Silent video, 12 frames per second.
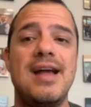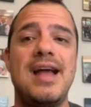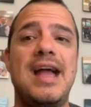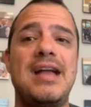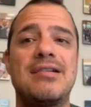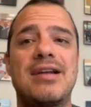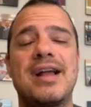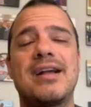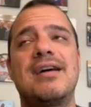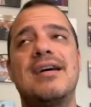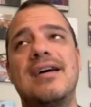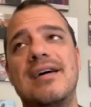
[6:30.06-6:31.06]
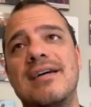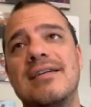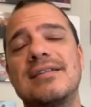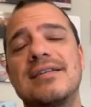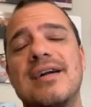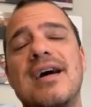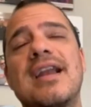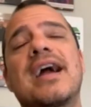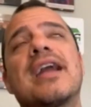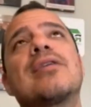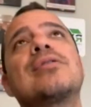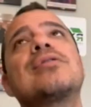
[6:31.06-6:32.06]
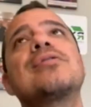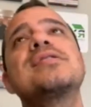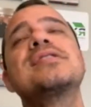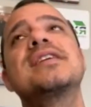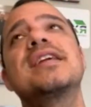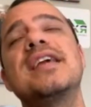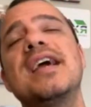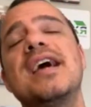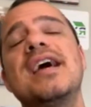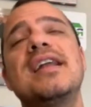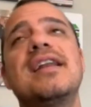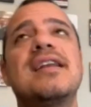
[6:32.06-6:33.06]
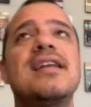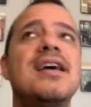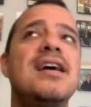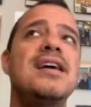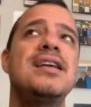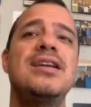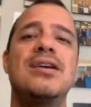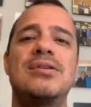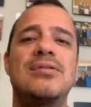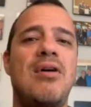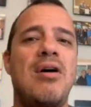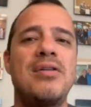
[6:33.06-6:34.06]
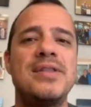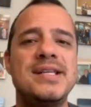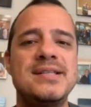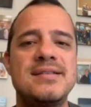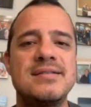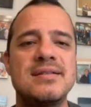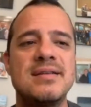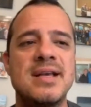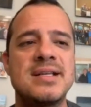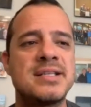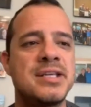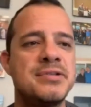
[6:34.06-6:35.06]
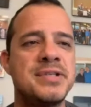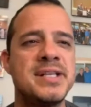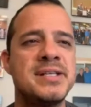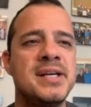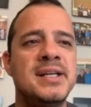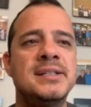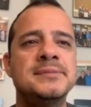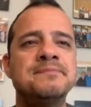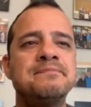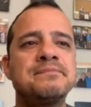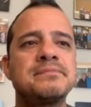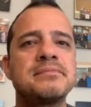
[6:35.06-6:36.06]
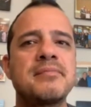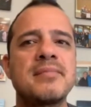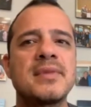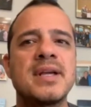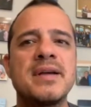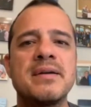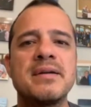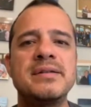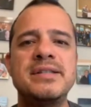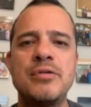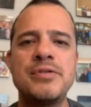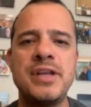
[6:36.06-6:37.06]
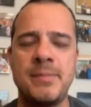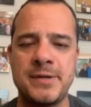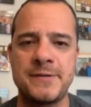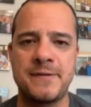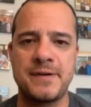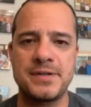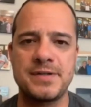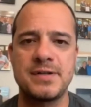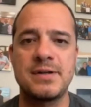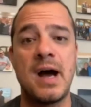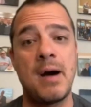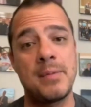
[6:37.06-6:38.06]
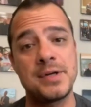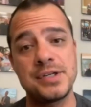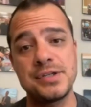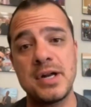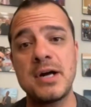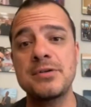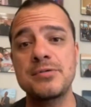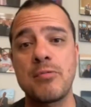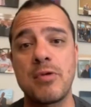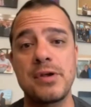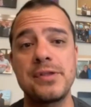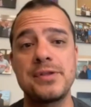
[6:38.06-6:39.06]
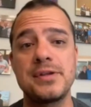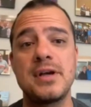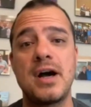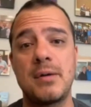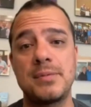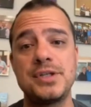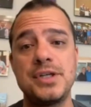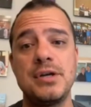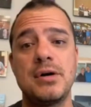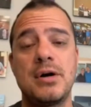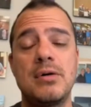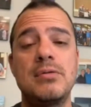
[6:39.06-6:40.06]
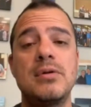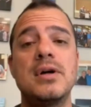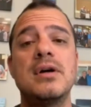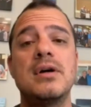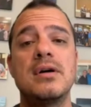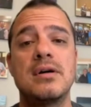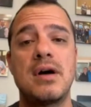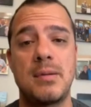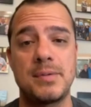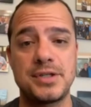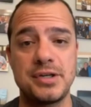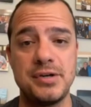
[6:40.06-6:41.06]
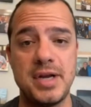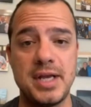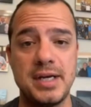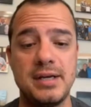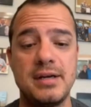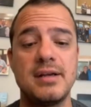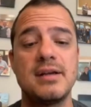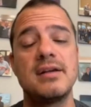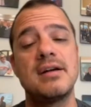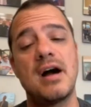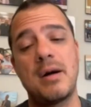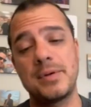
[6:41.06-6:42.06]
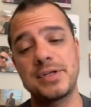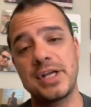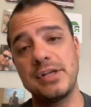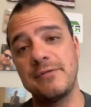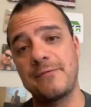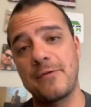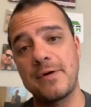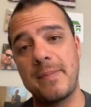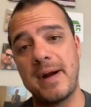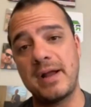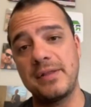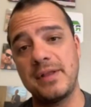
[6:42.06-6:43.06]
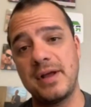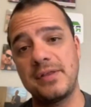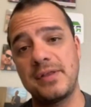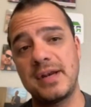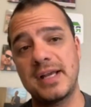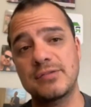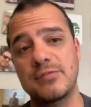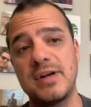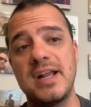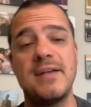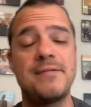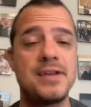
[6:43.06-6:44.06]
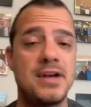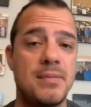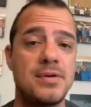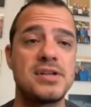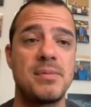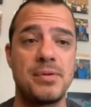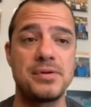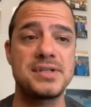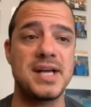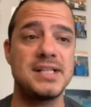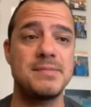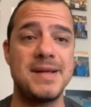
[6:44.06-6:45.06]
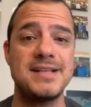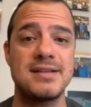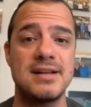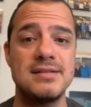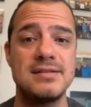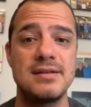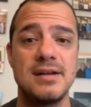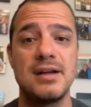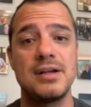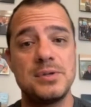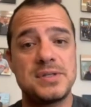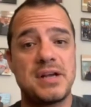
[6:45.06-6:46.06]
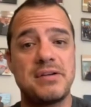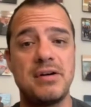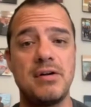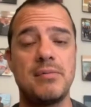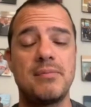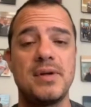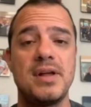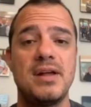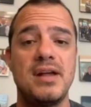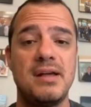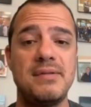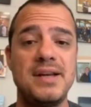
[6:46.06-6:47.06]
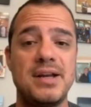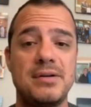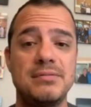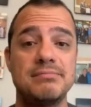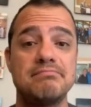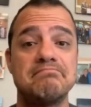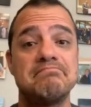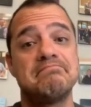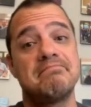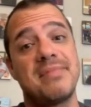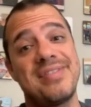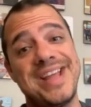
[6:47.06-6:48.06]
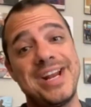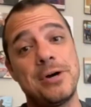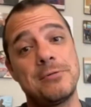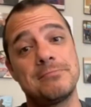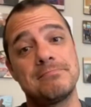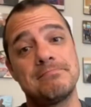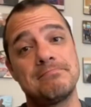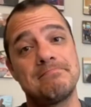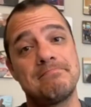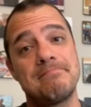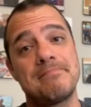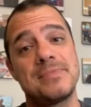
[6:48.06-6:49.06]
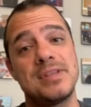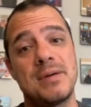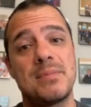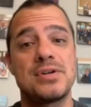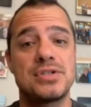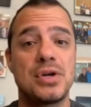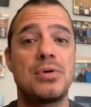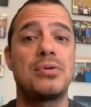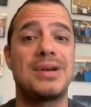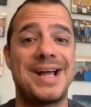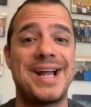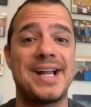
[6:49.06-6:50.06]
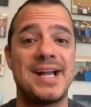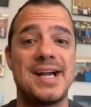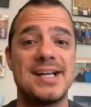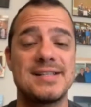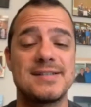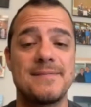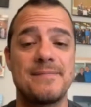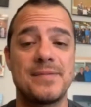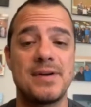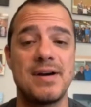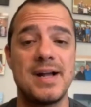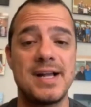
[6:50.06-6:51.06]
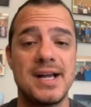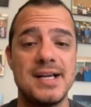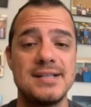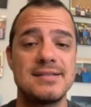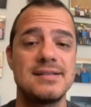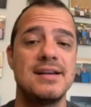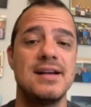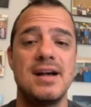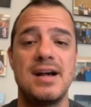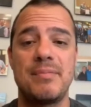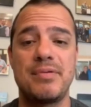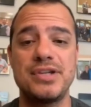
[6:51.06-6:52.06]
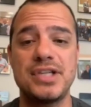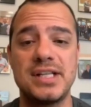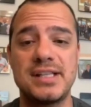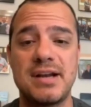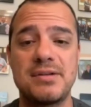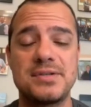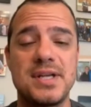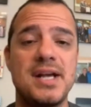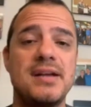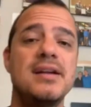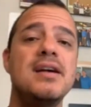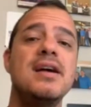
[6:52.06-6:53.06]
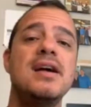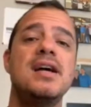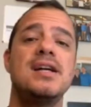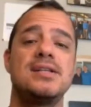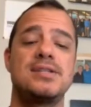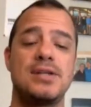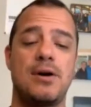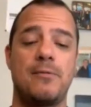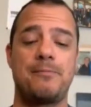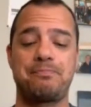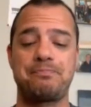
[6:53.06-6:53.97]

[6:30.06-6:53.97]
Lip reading: and you're like, oh my God, I got to go through this again, and all these excuses, deal with numbers first. How much is your house worth? How much do you owe? How much are you netting? How much can you afford to buy on the next one? If the numbers on both sides make sense, you sell your home. If they don't, they don't. Numbers don't lie, guys. All right, guys? Appreciate that, Jose. So,